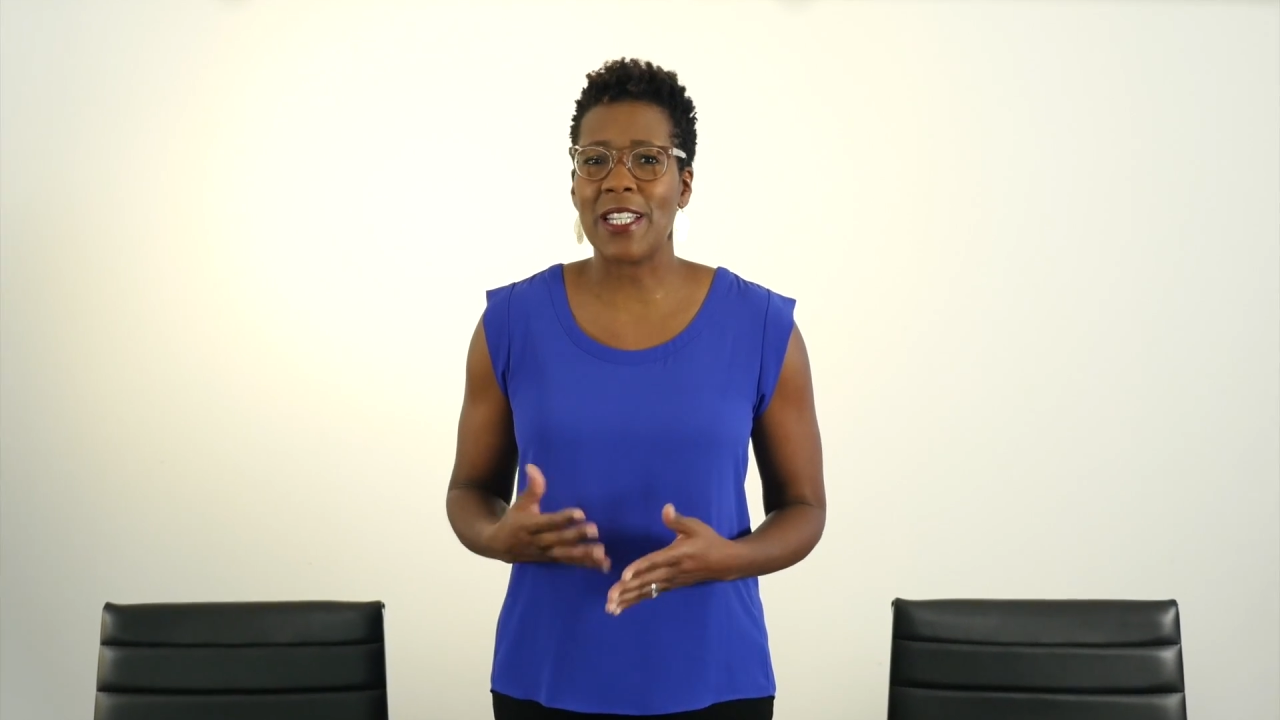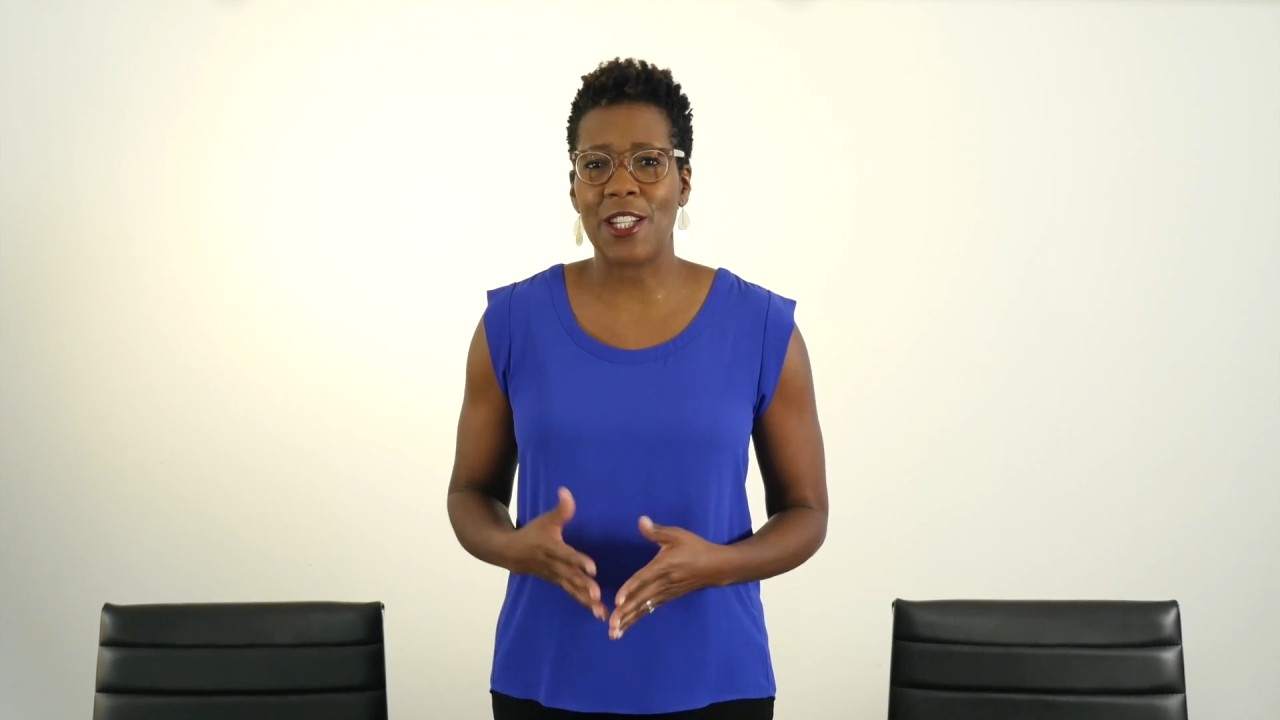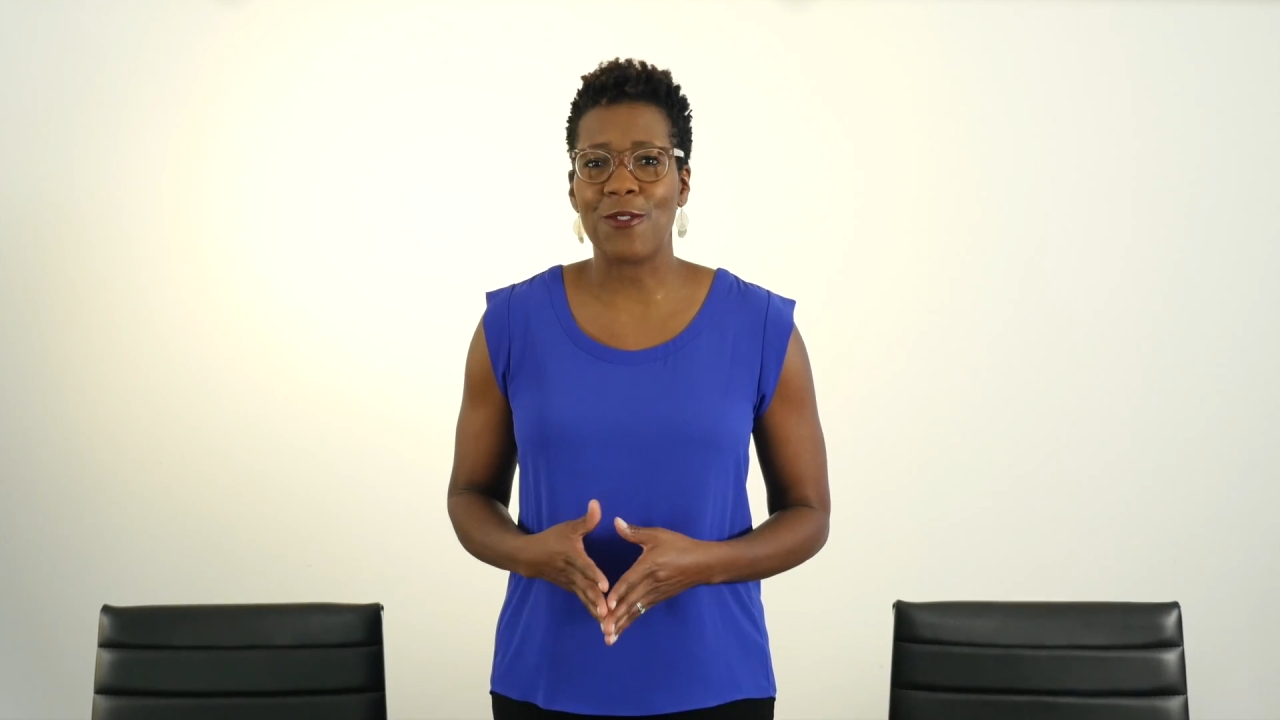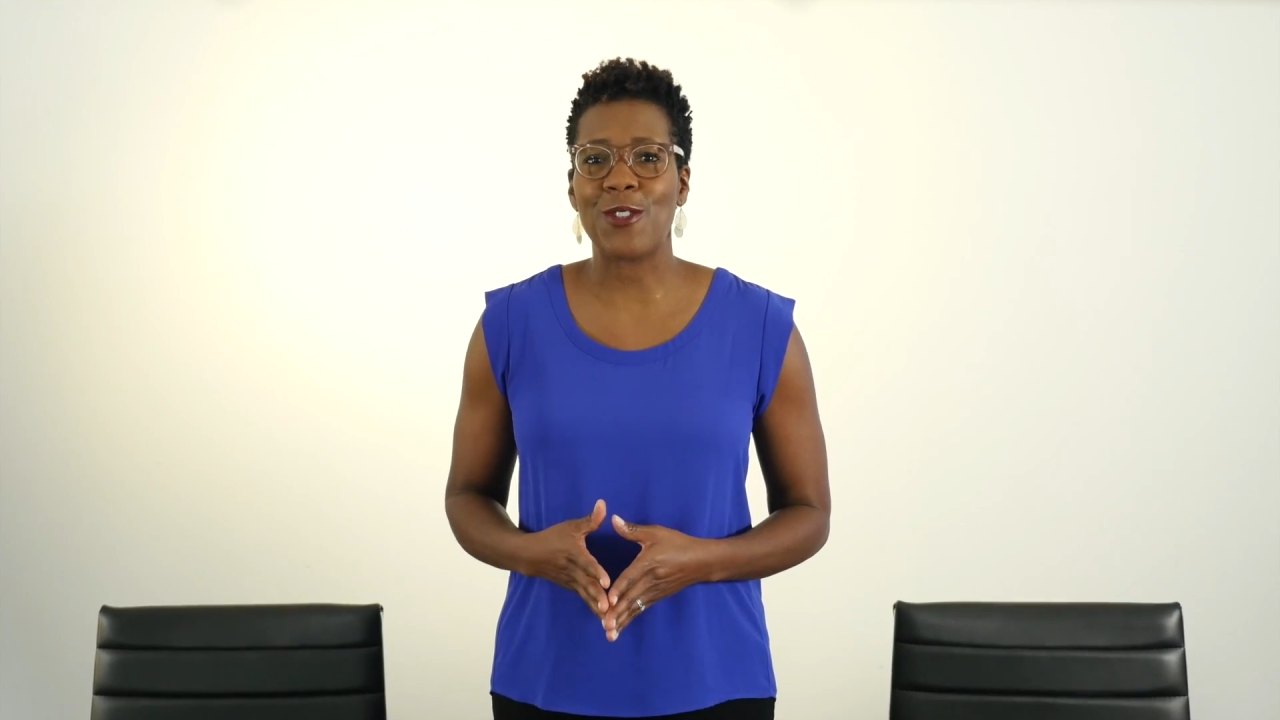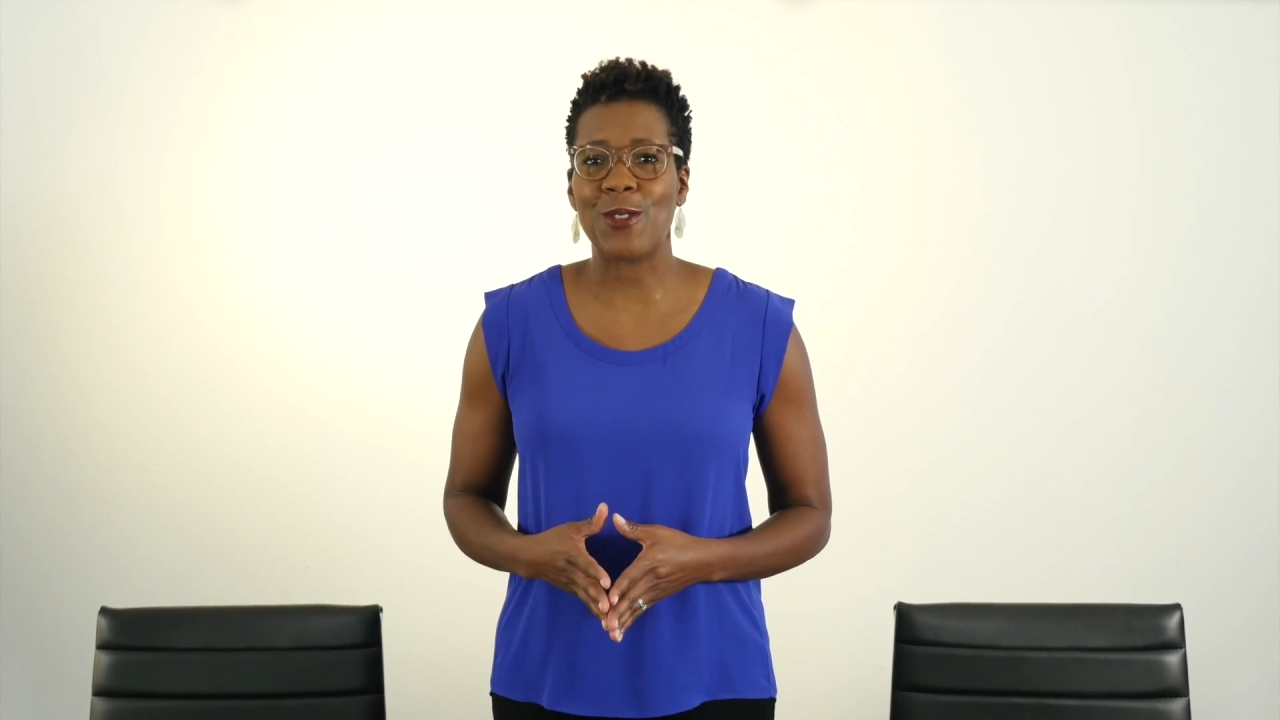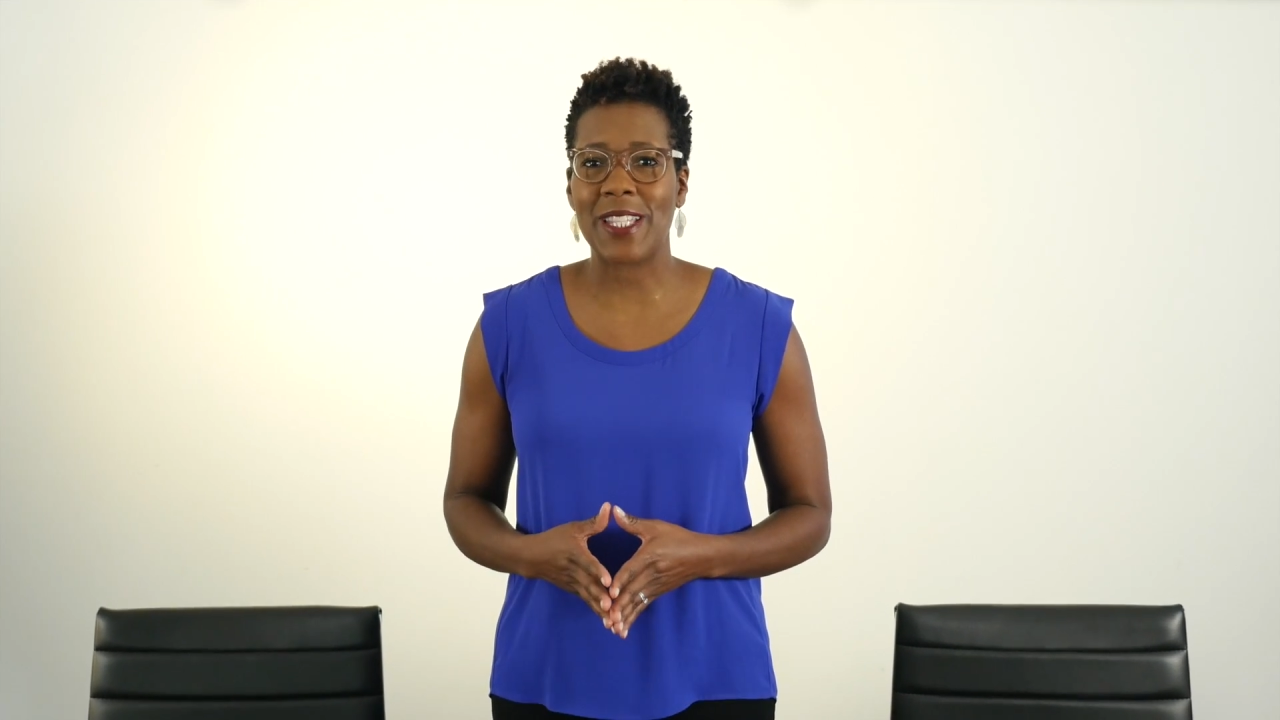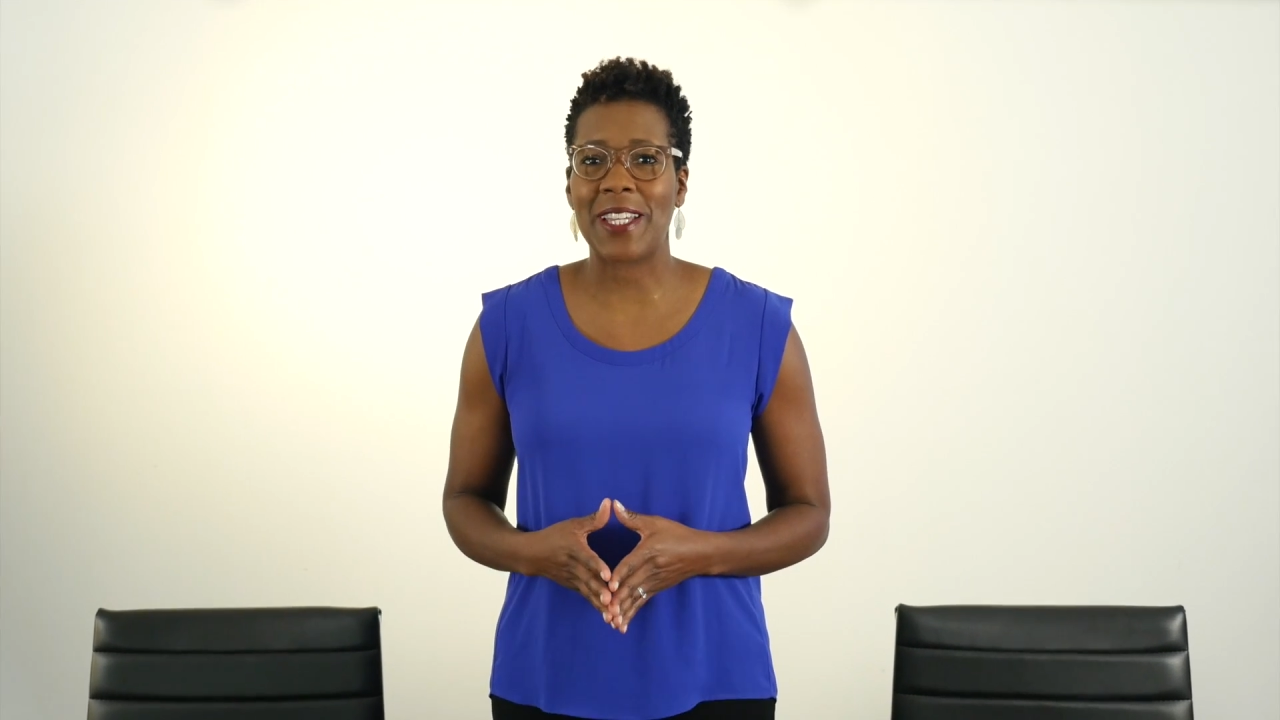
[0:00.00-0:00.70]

interviews